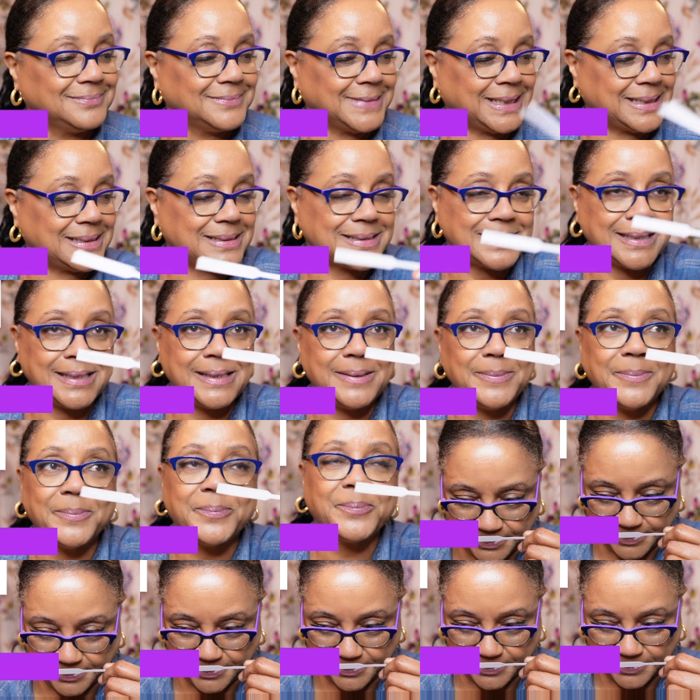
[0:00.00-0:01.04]
Let's see.
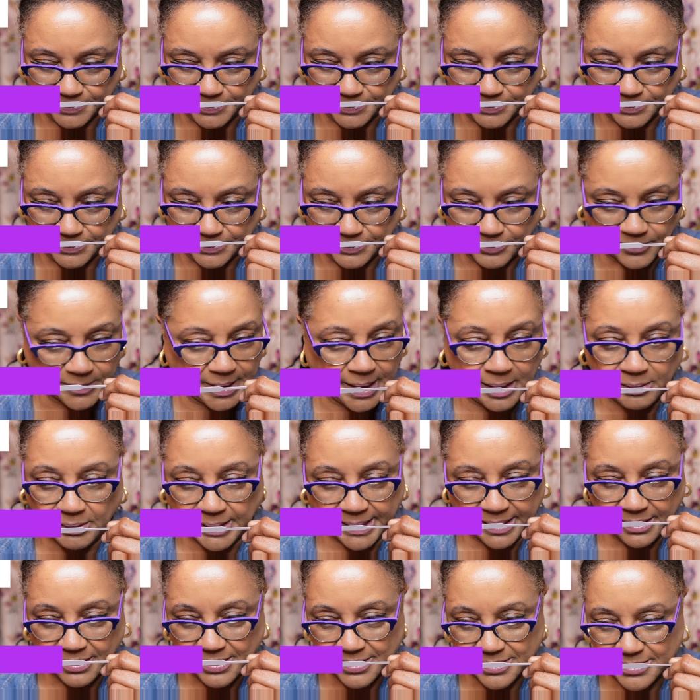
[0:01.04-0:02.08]
I don't
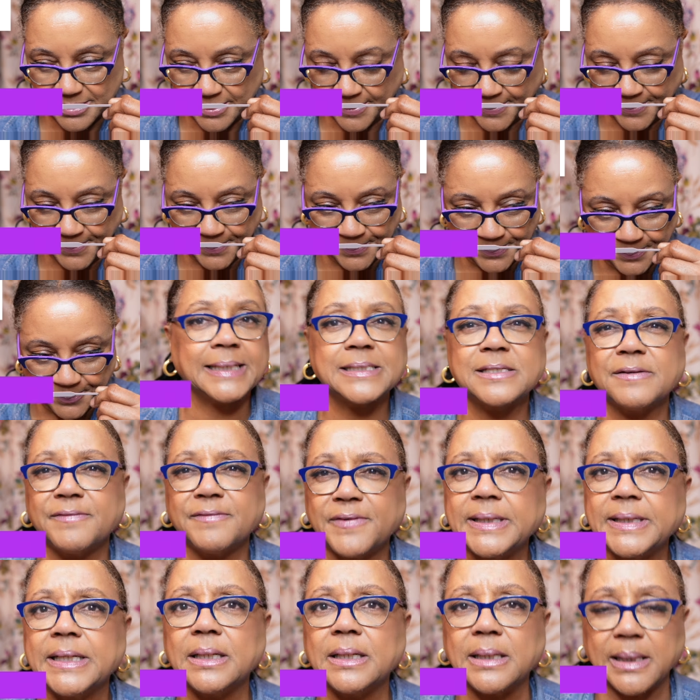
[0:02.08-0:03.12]
like this. It's a
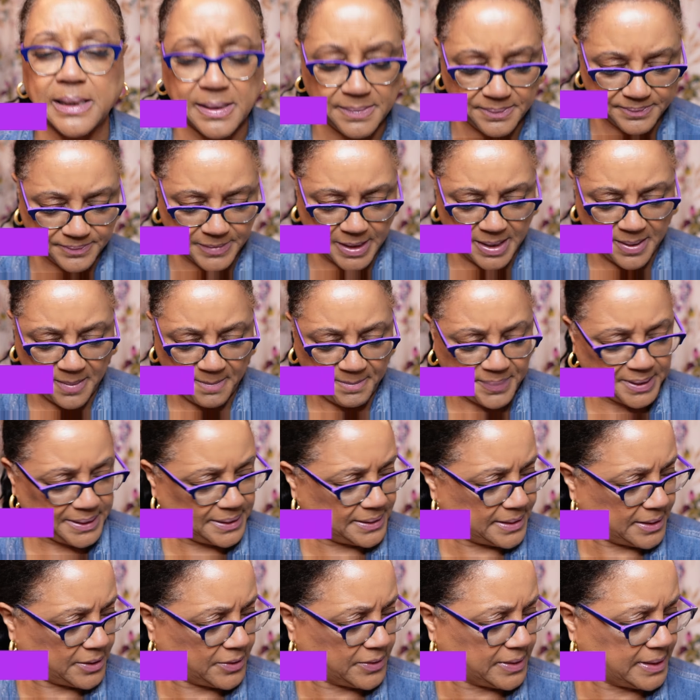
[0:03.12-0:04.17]
vanilla, but
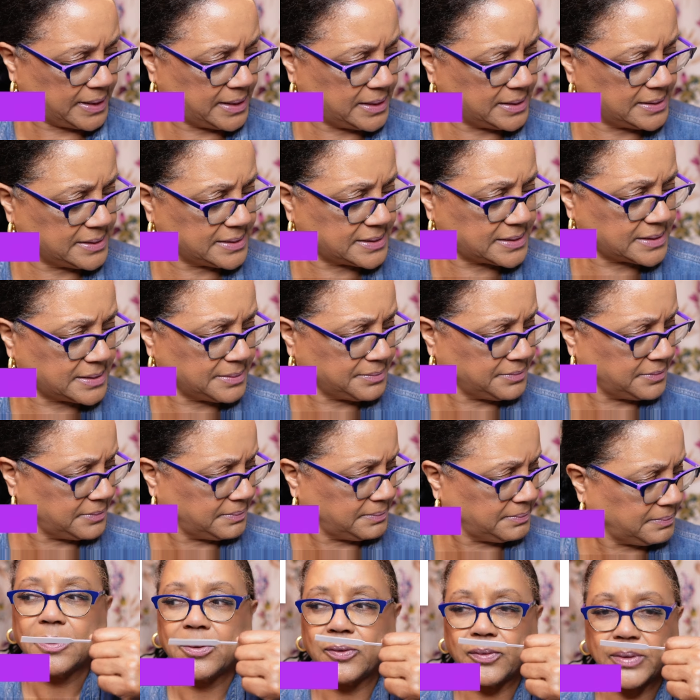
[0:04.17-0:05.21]
there is some
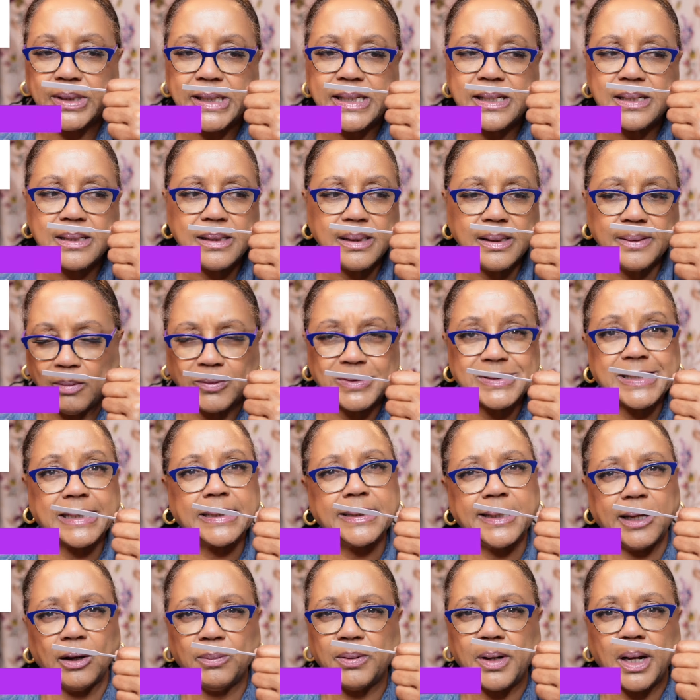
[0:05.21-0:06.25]
green, almost like
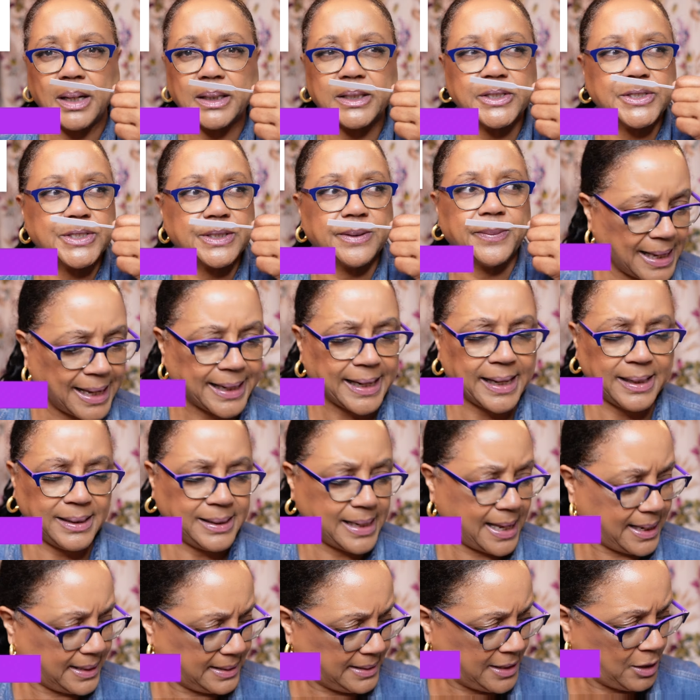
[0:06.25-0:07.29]
nail polish.
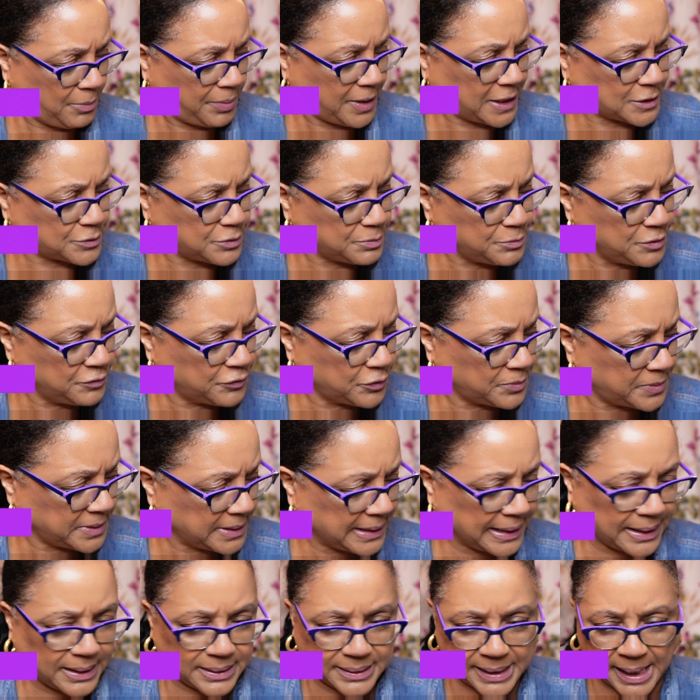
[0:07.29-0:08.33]
Not nail polish remover, but
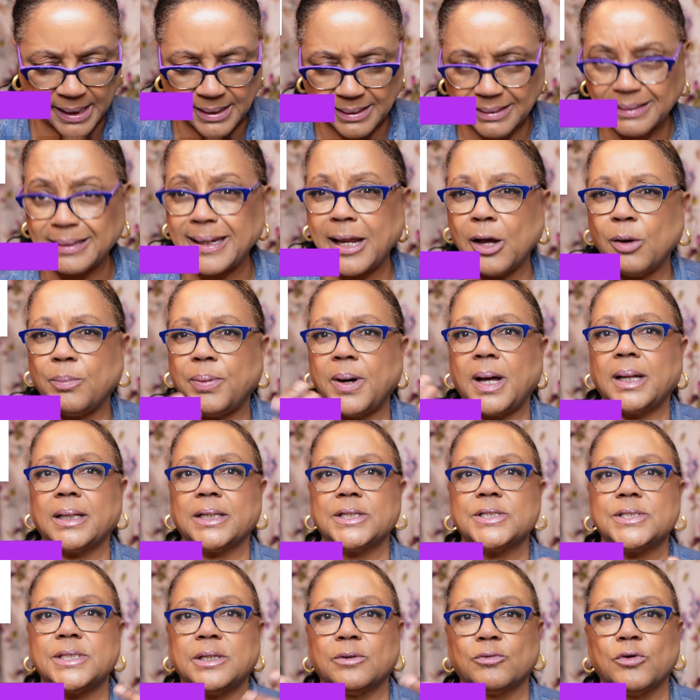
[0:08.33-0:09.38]
like that nail
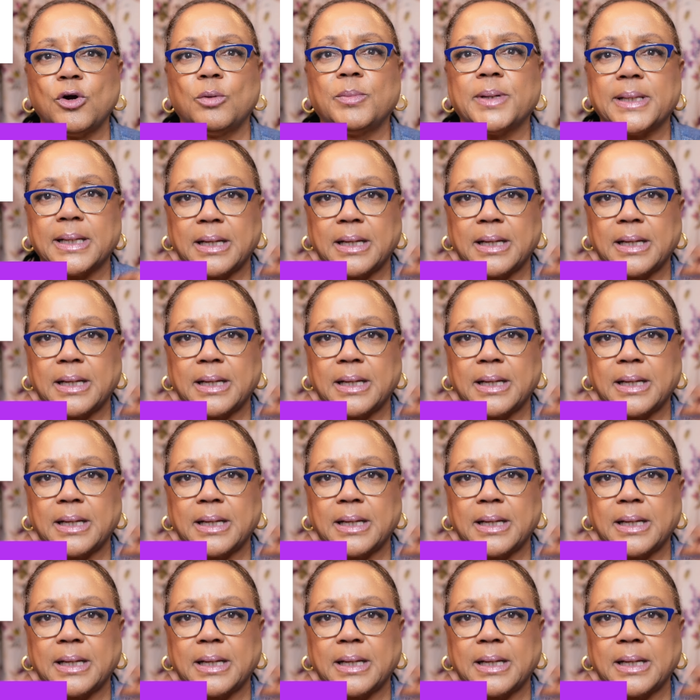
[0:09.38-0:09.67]
polish, the aroma